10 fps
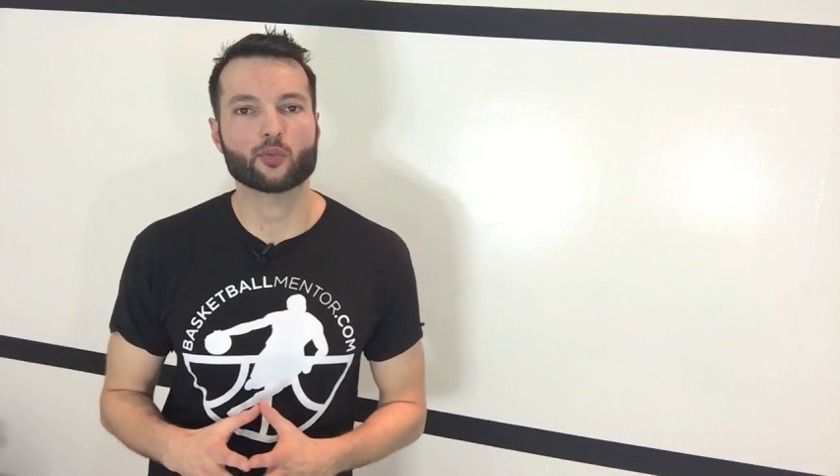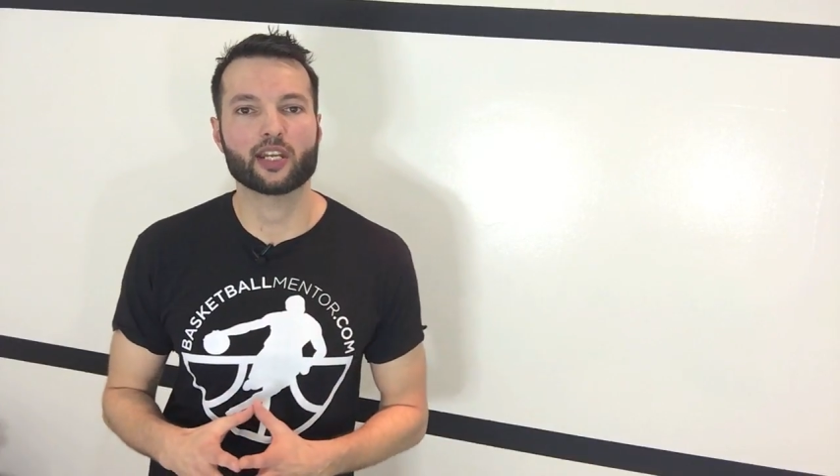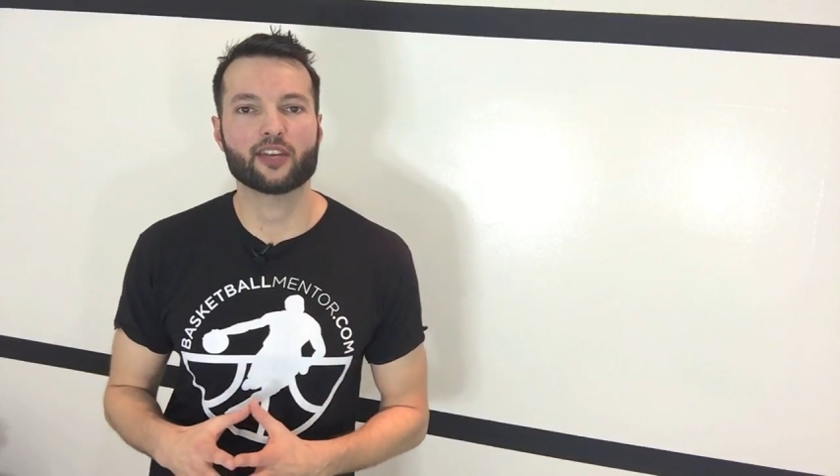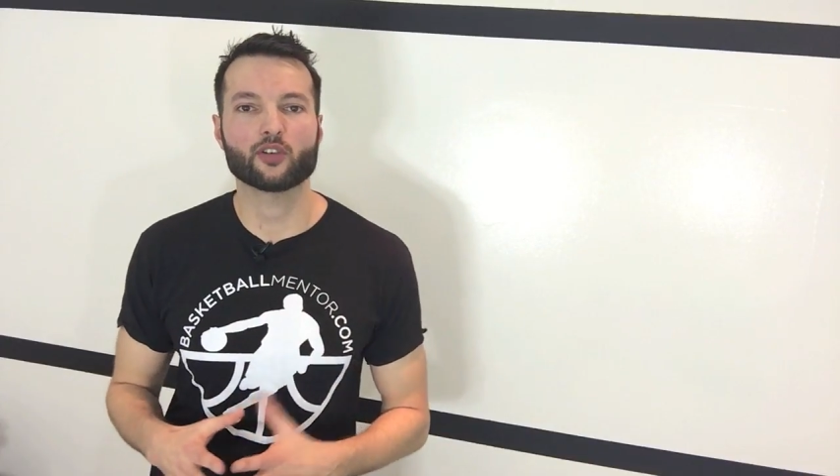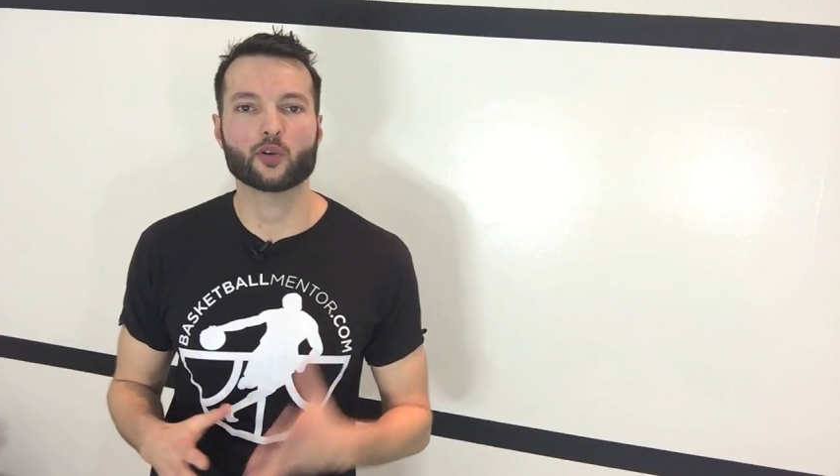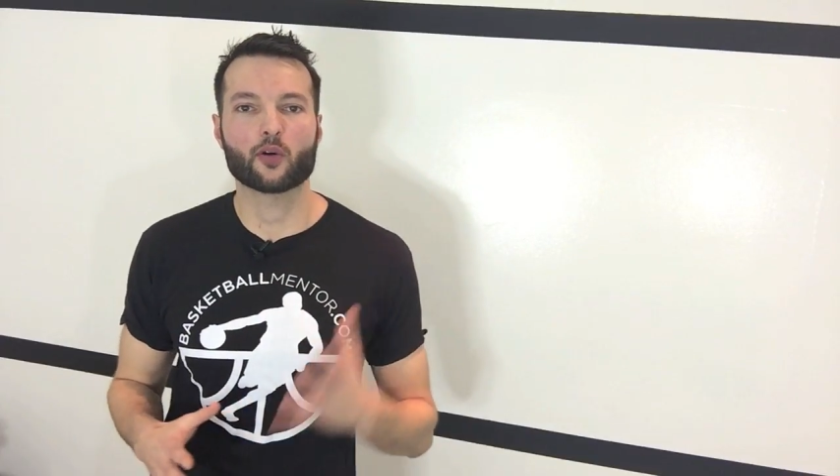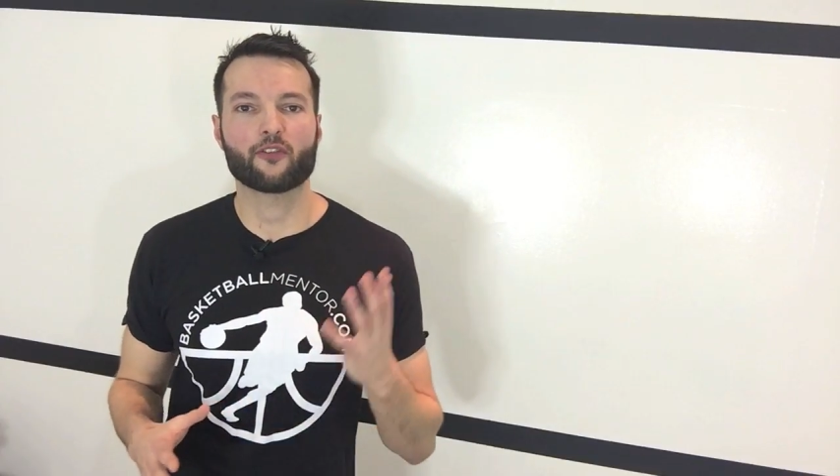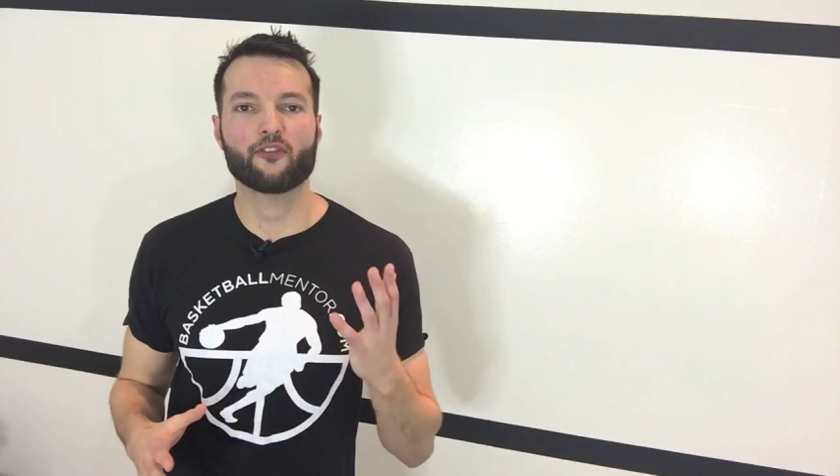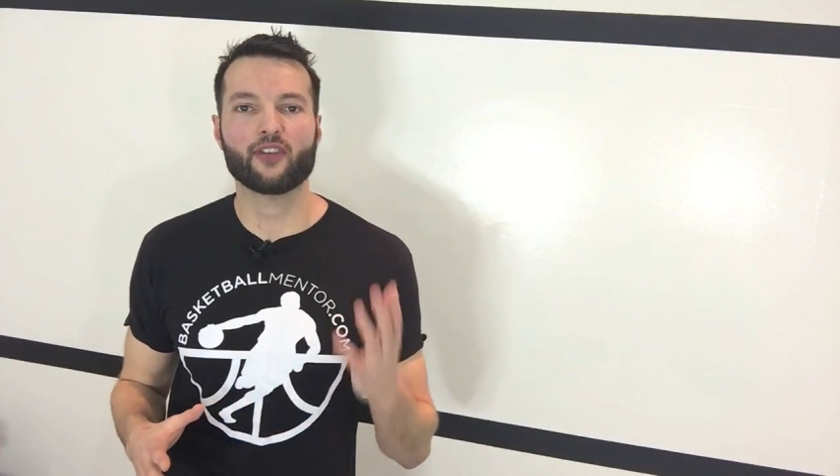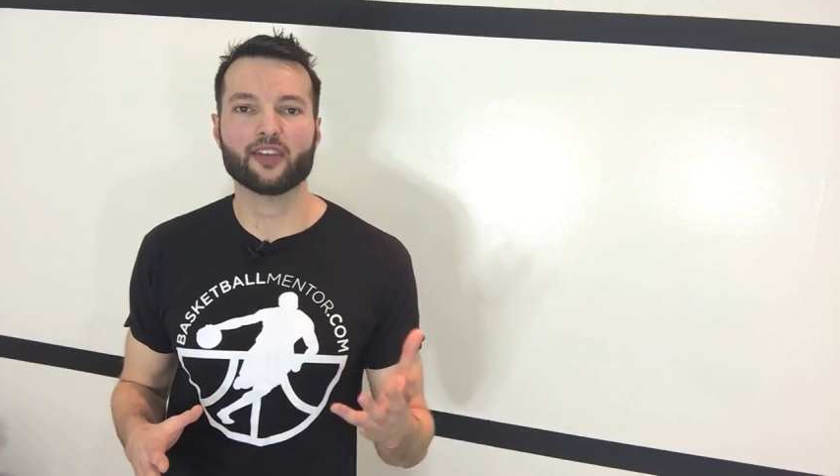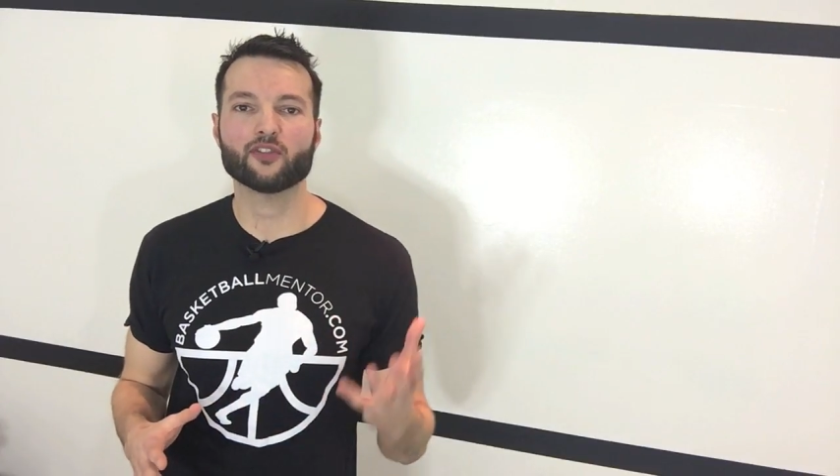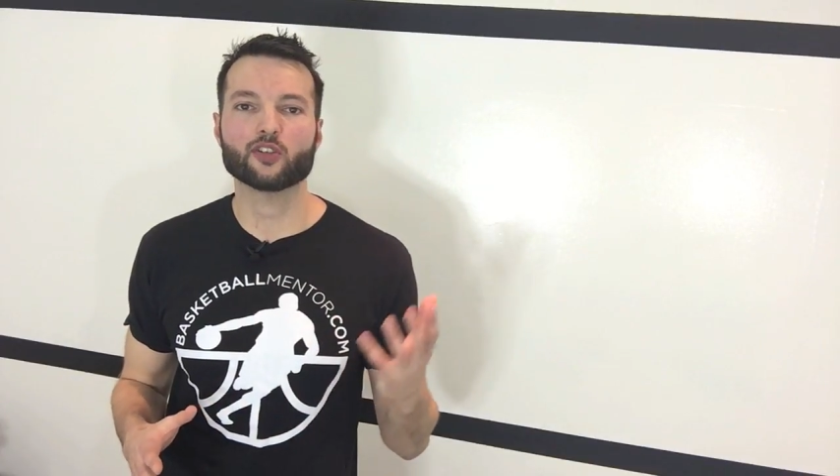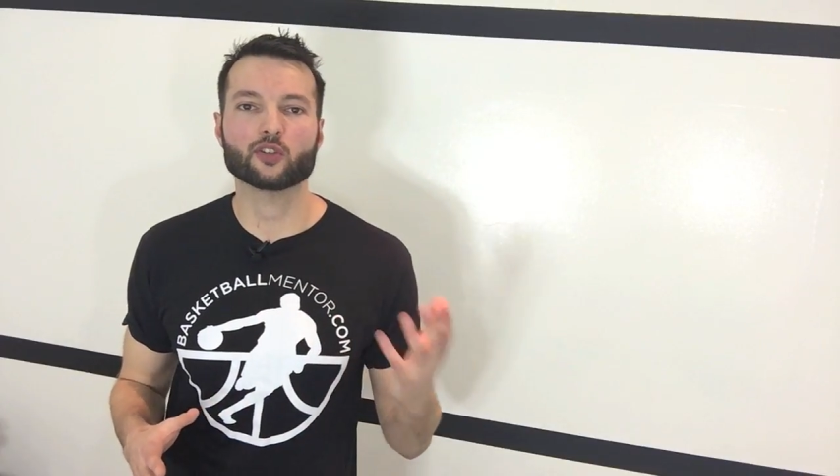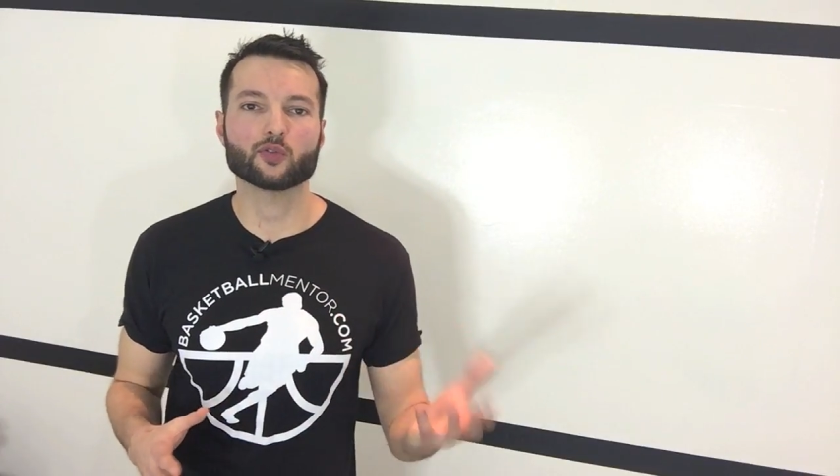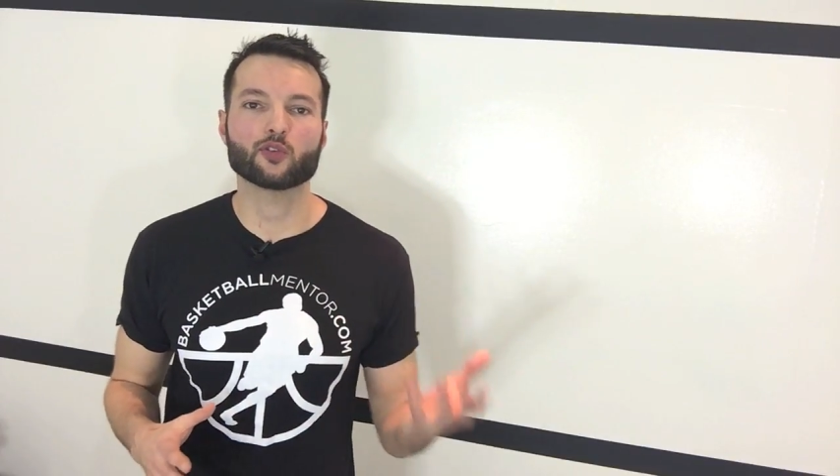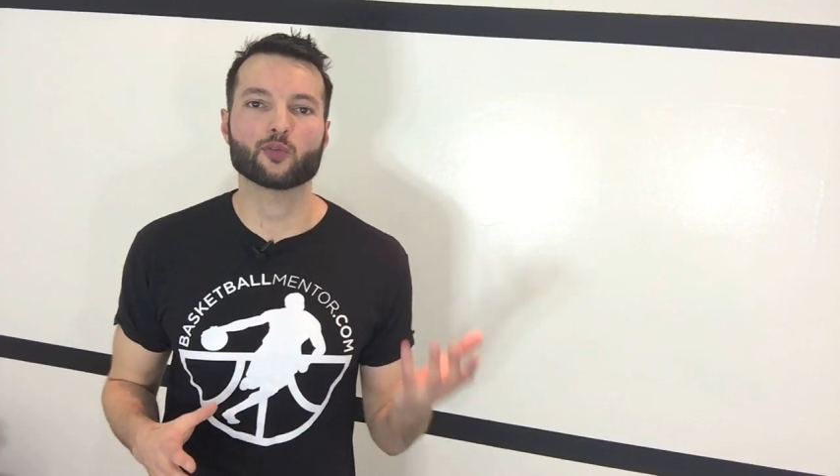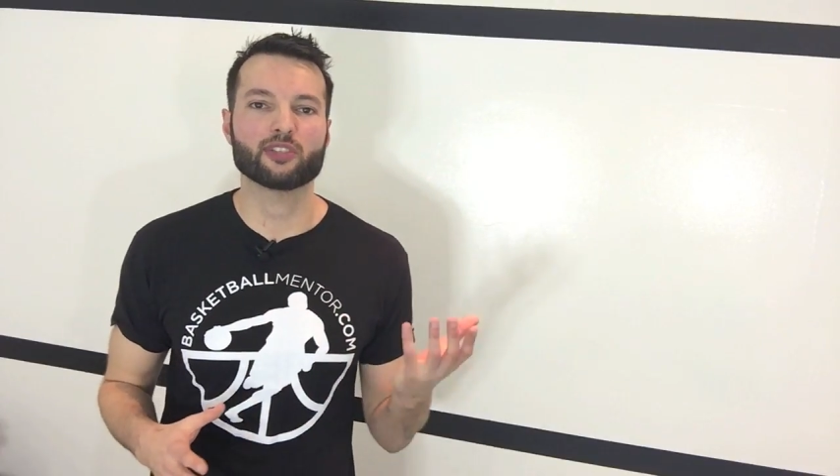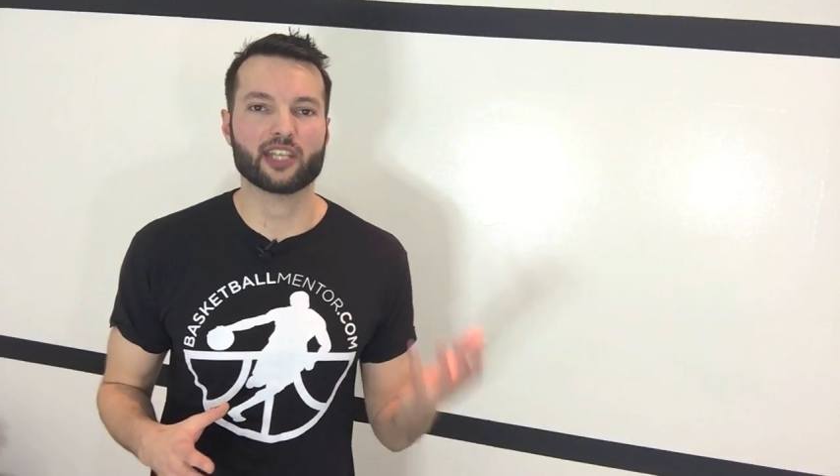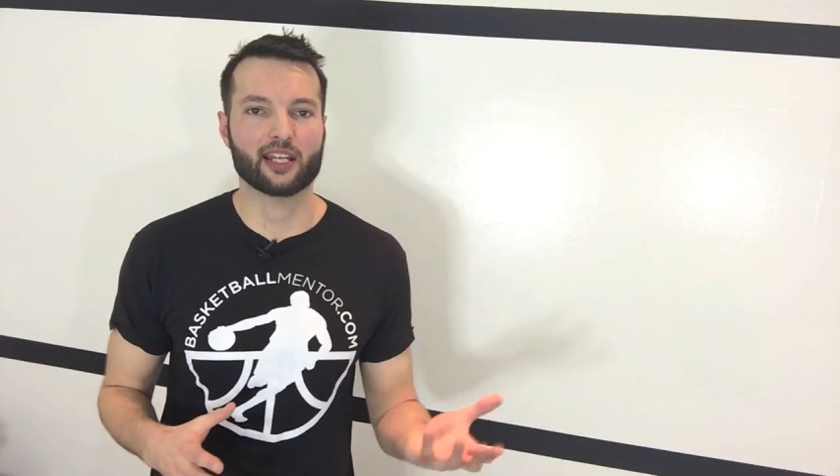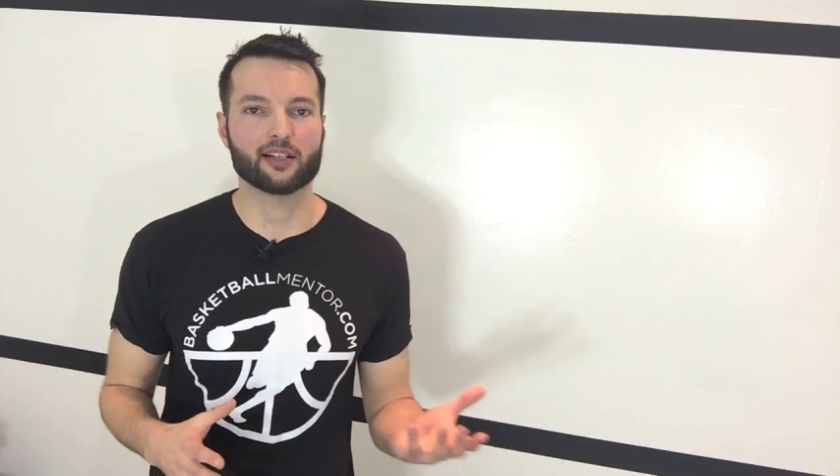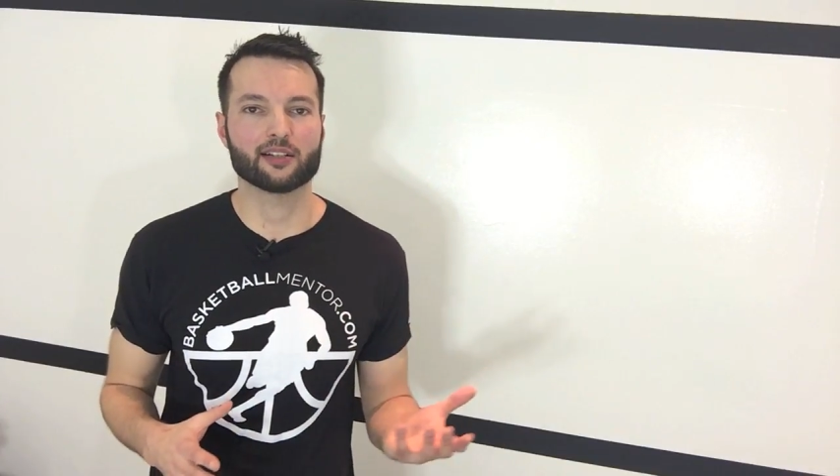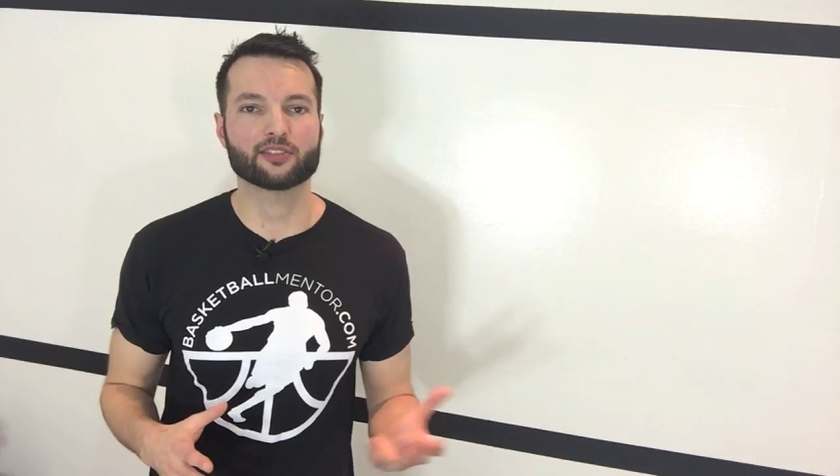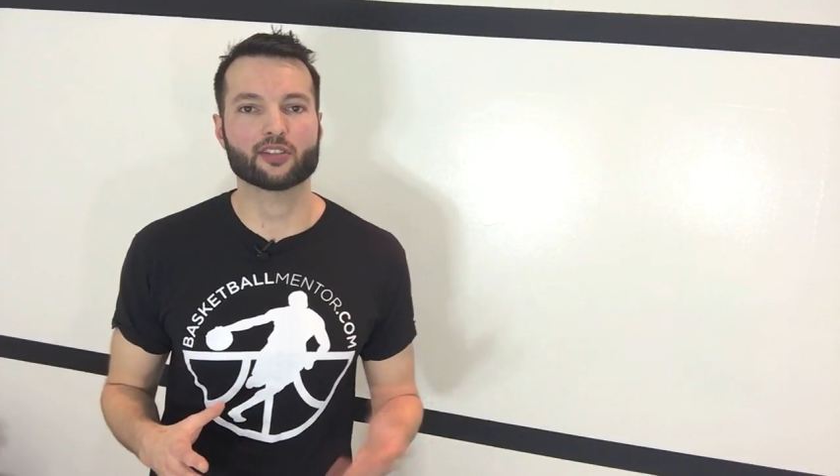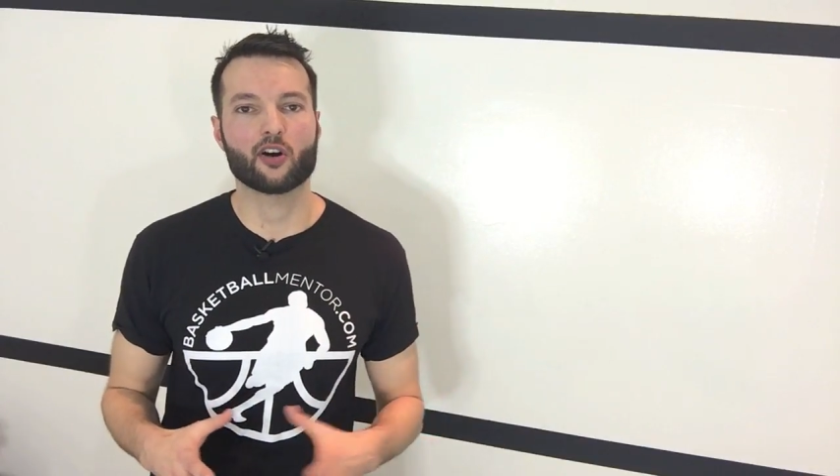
whenever your favorite YouTube channels